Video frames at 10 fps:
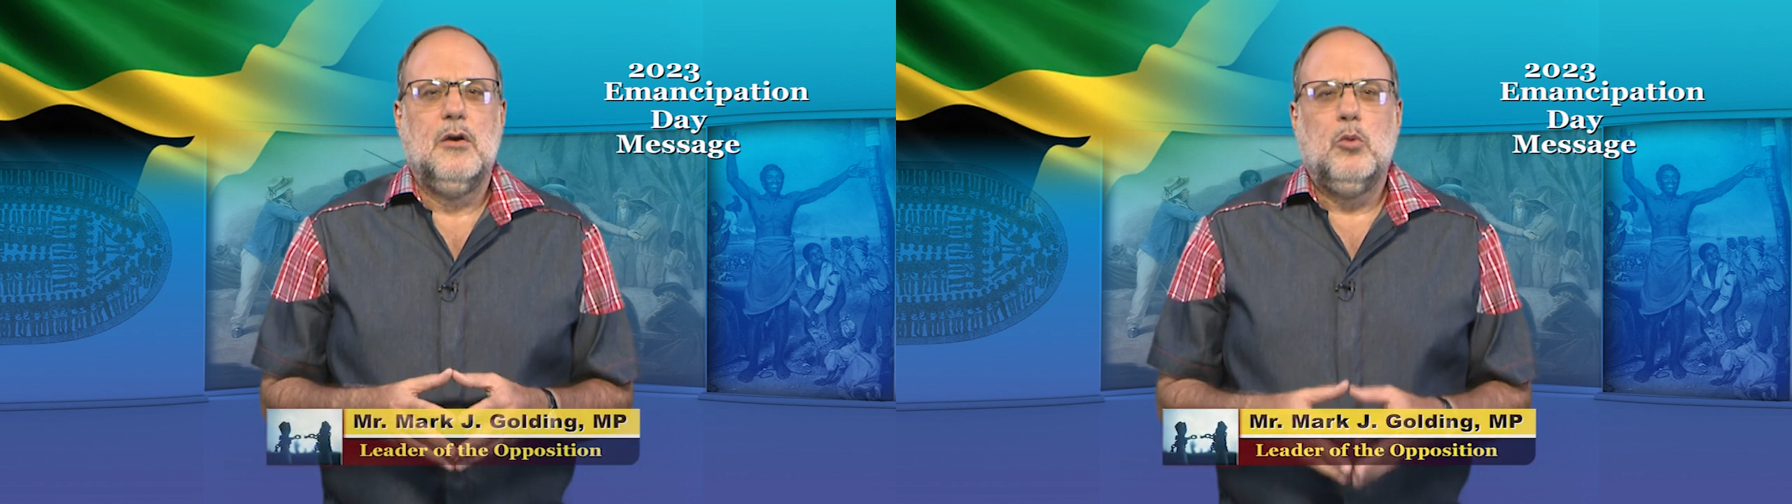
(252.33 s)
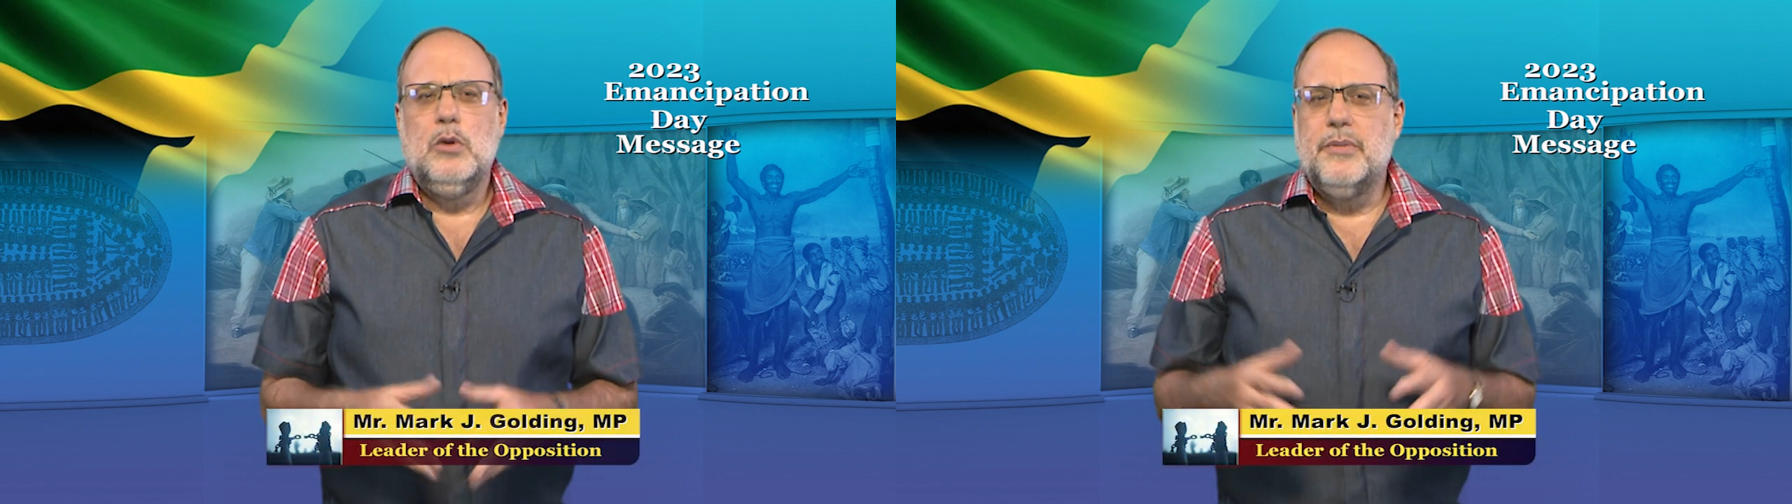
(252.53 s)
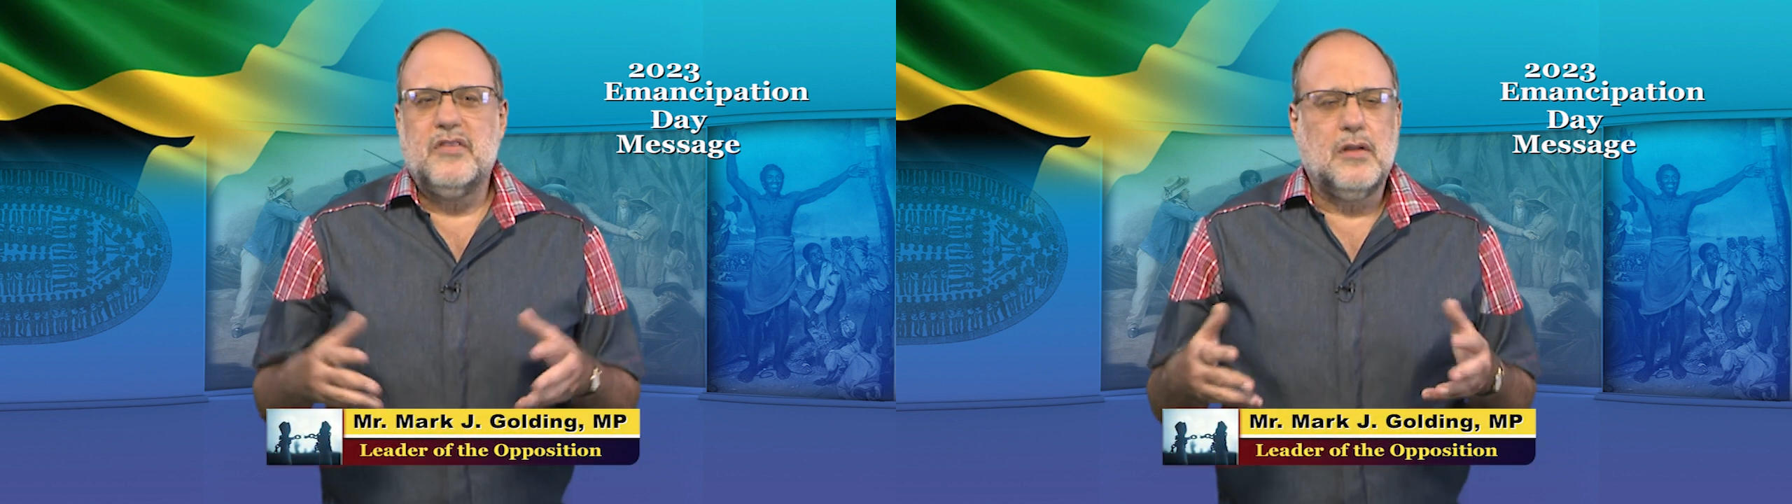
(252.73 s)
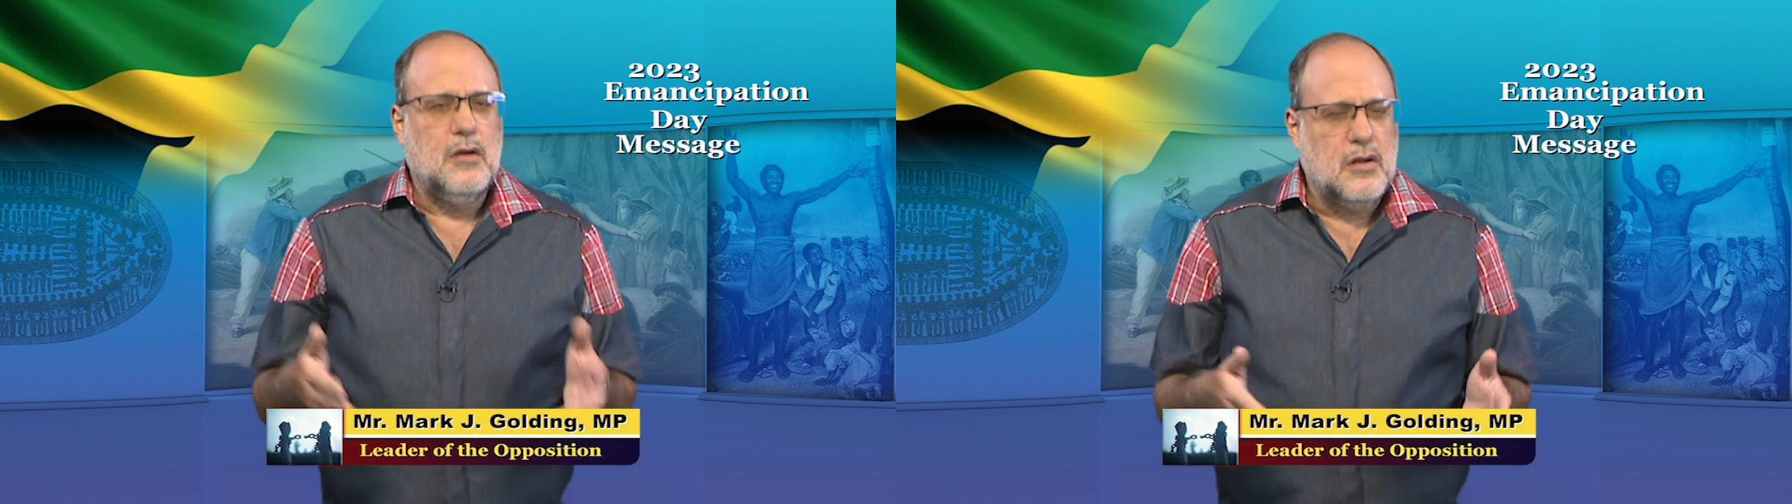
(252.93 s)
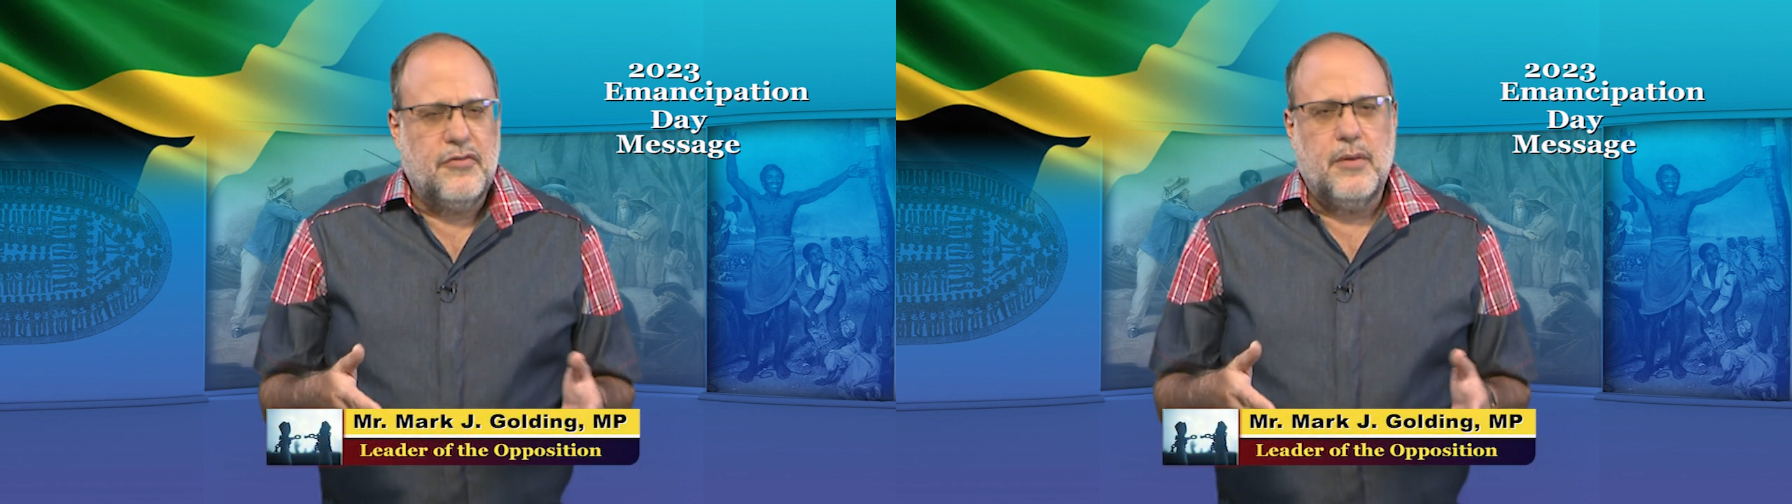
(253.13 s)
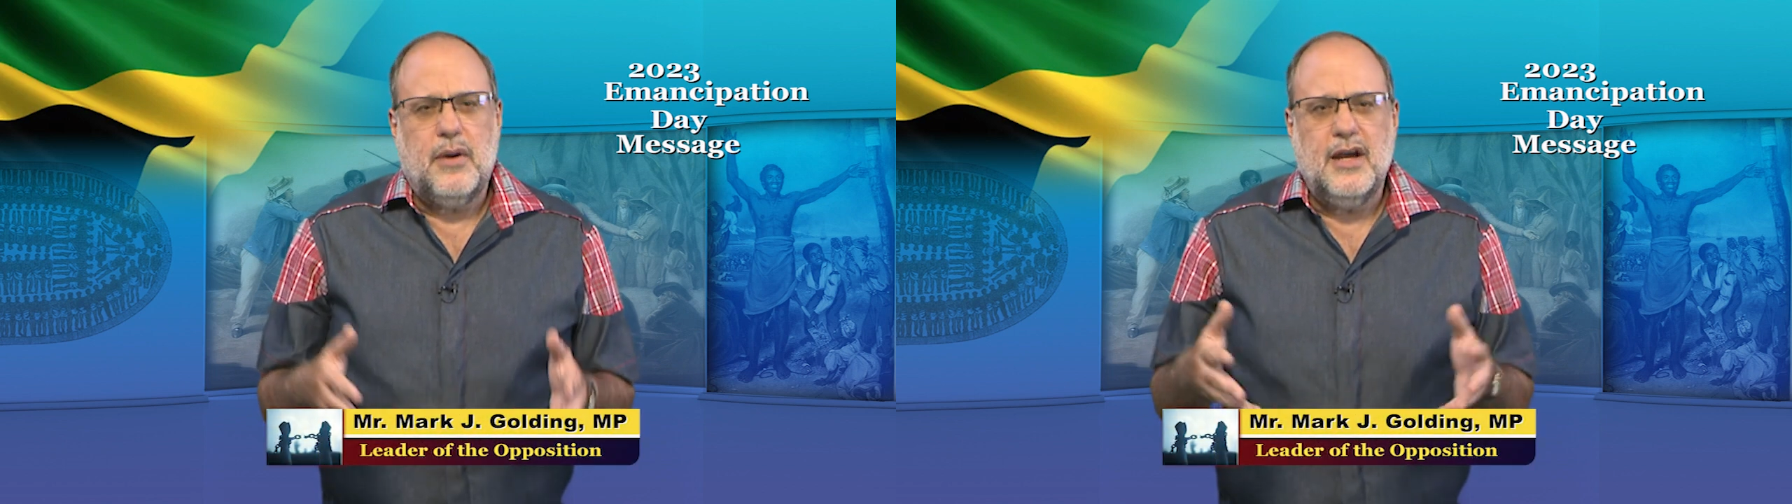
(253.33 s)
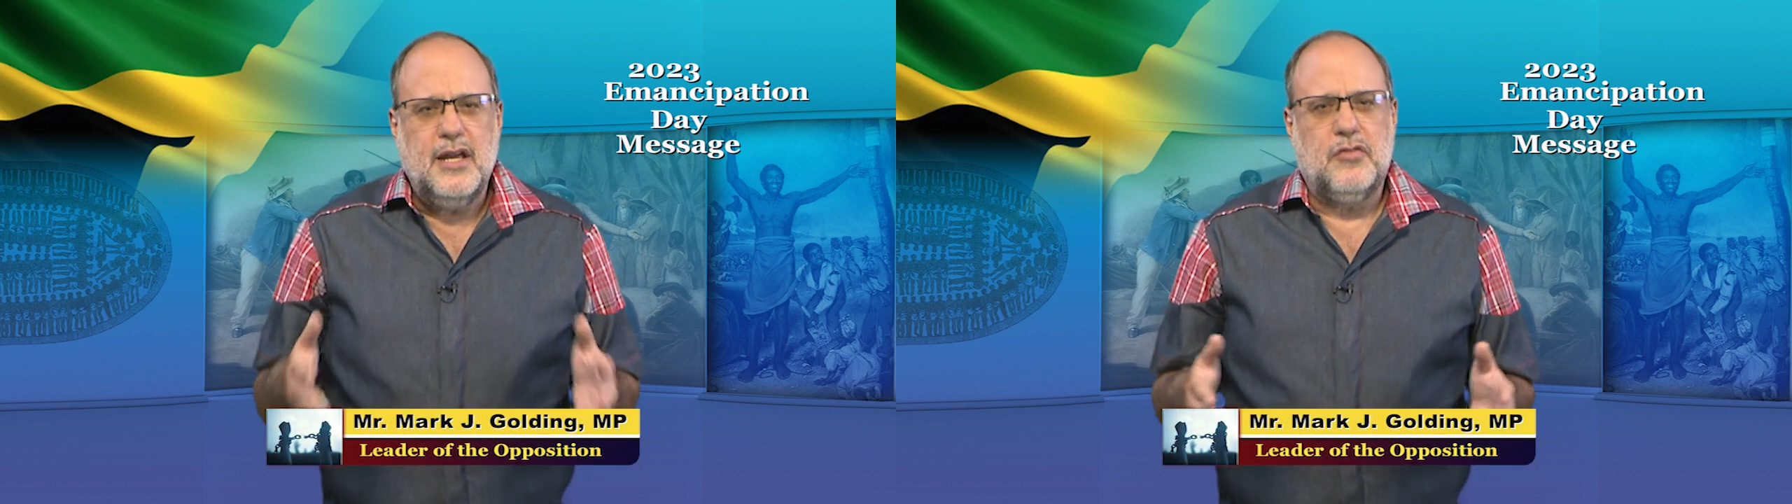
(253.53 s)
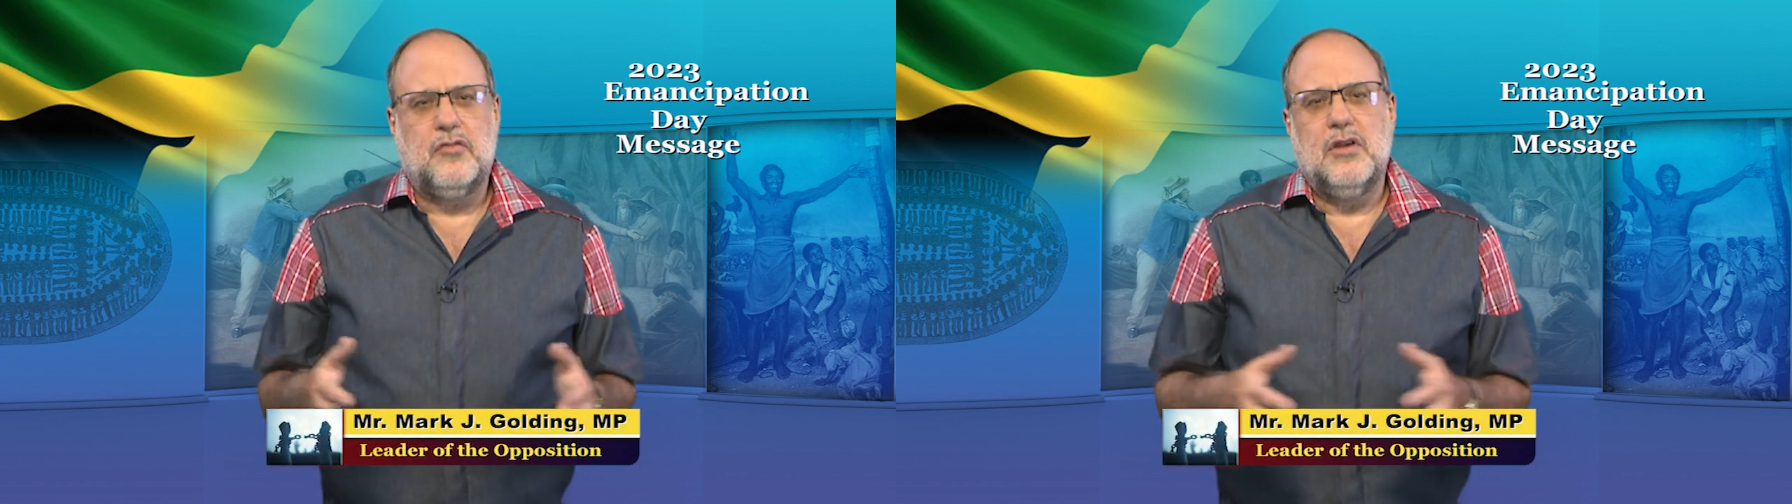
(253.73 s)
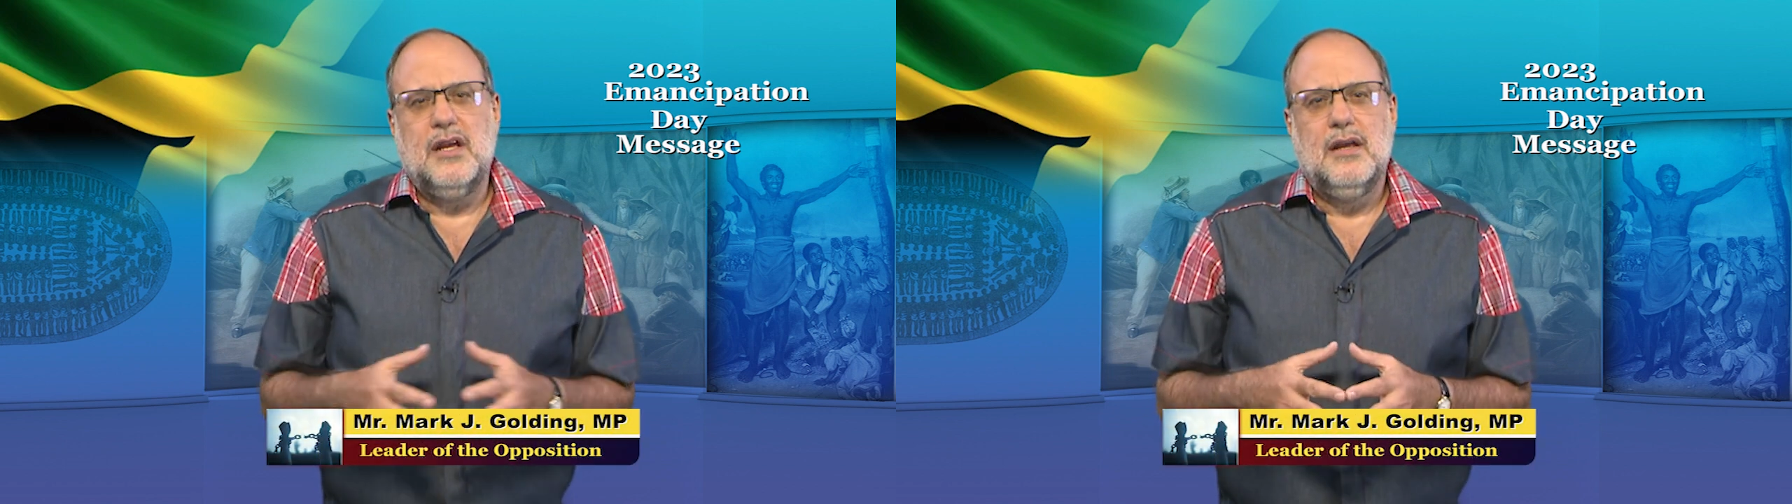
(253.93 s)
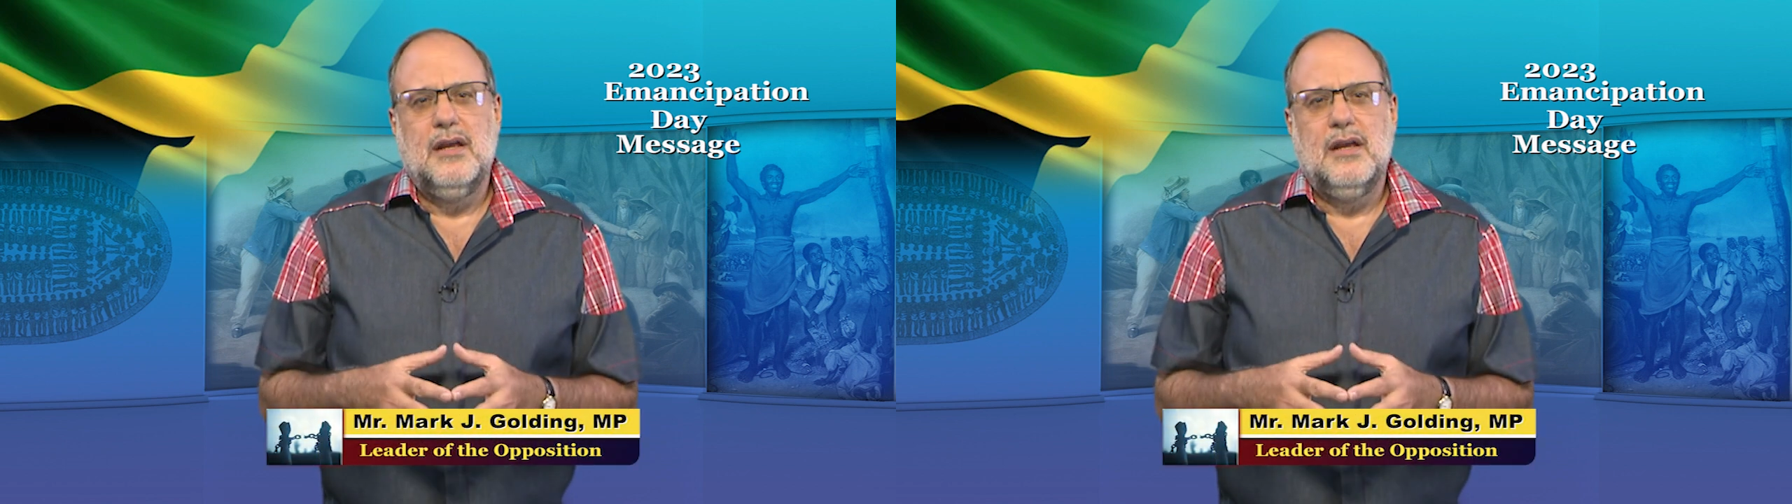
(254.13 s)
We must learn from our history